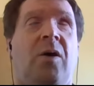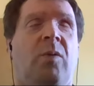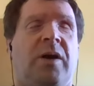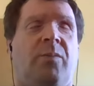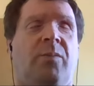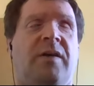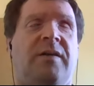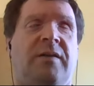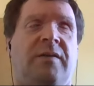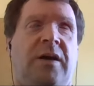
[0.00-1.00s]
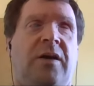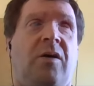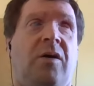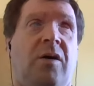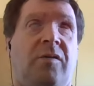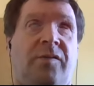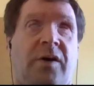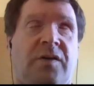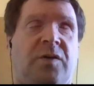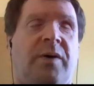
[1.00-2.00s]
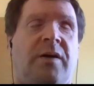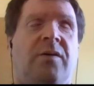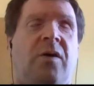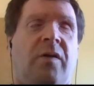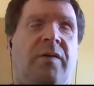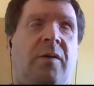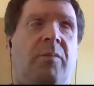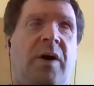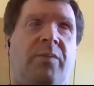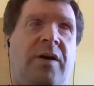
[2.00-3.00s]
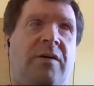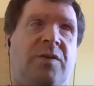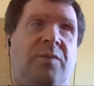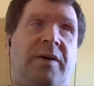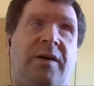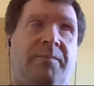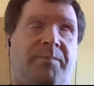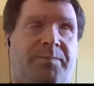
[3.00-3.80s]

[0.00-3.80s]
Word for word: when I'm pressing the advanced button on my braille display.